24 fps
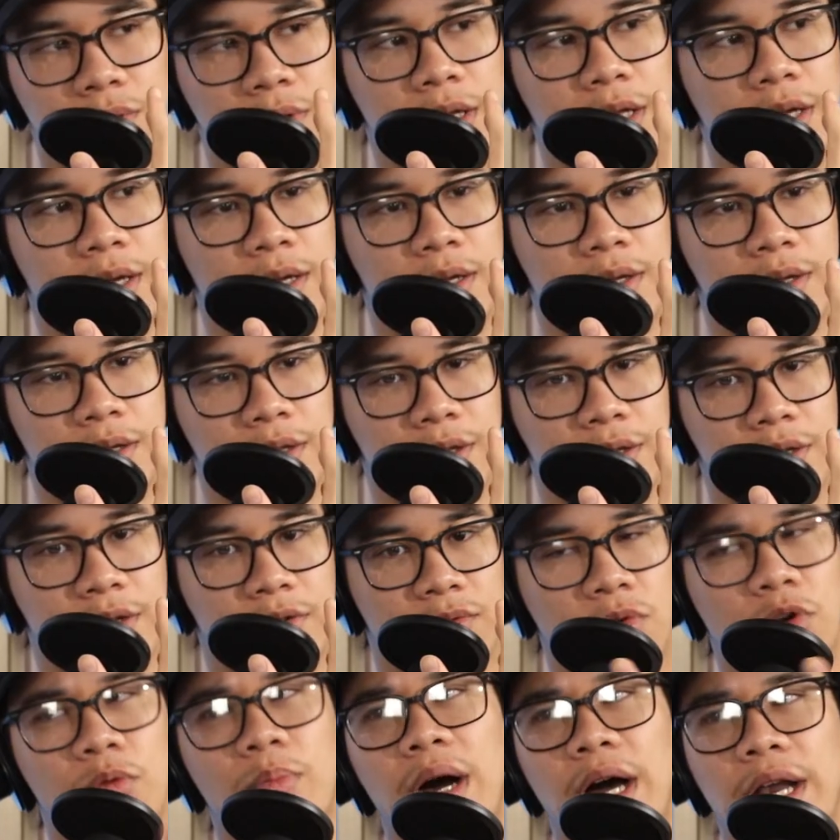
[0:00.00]
the
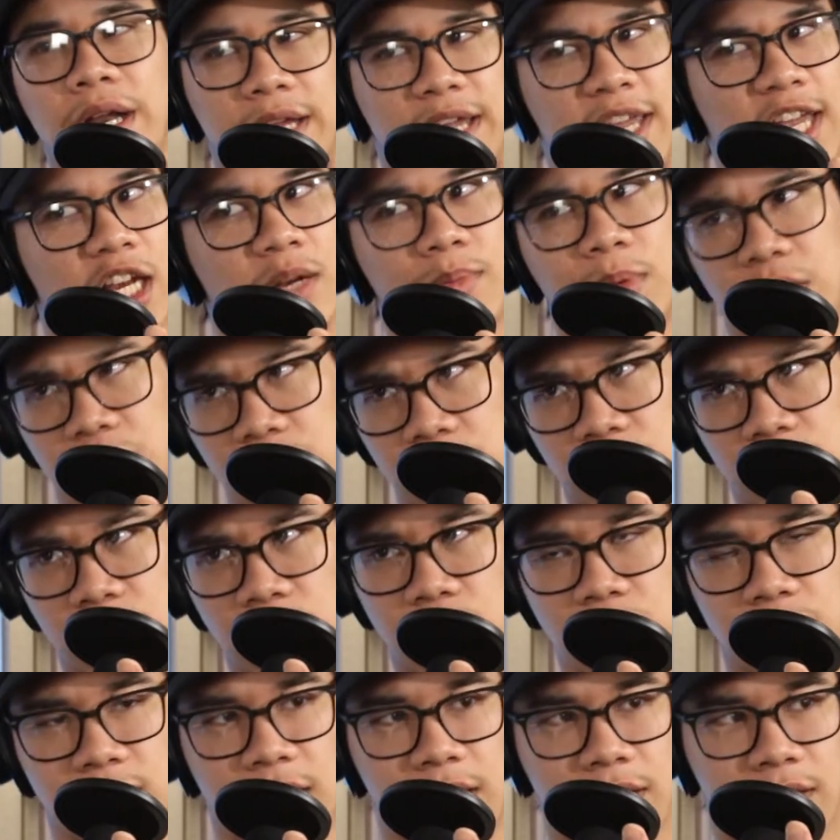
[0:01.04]
robotic anime girl
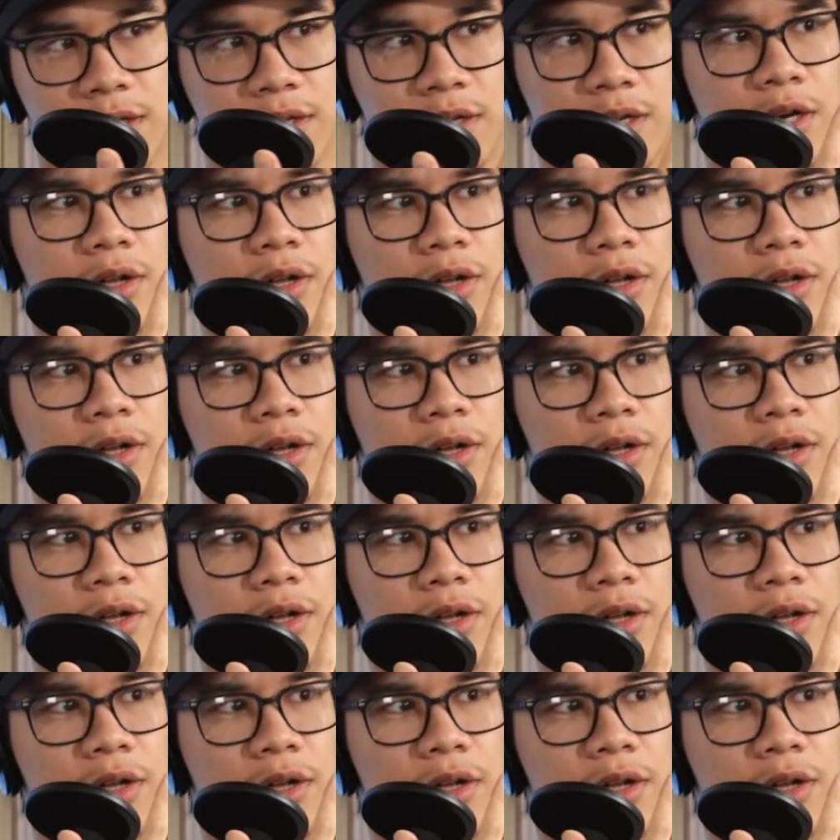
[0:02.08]
we're talking,